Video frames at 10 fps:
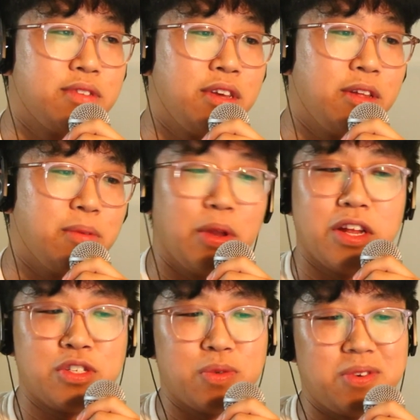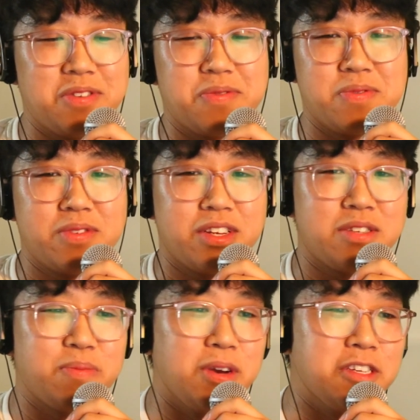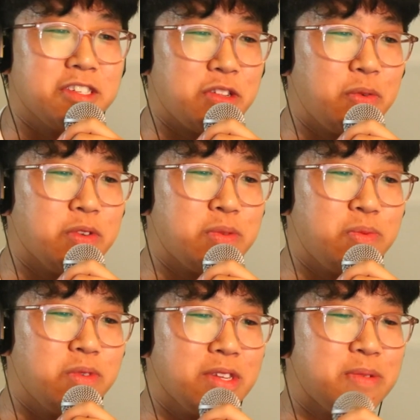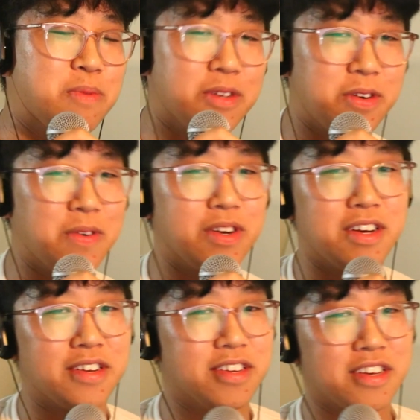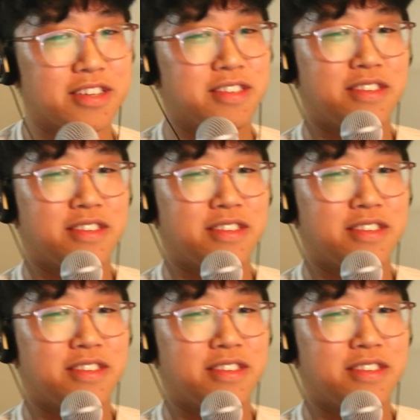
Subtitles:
But that's basically what's been going on. Like,